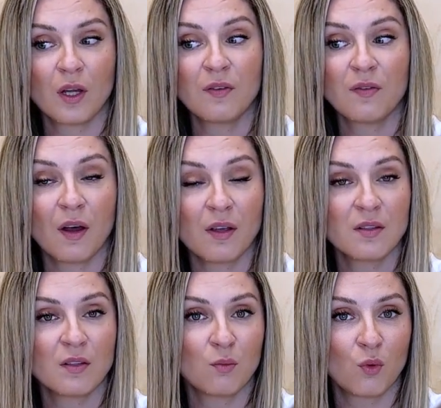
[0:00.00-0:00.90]
and
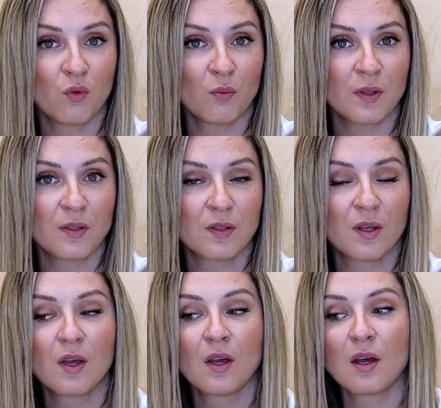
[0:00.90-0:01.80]
faster
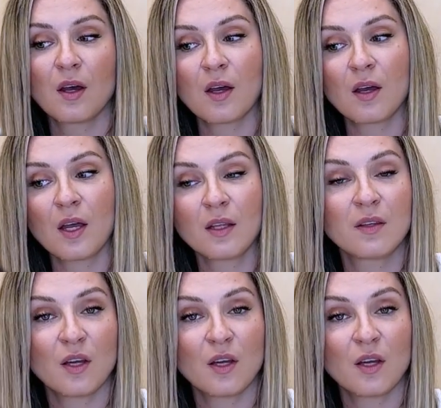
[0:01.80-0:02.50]
movements at the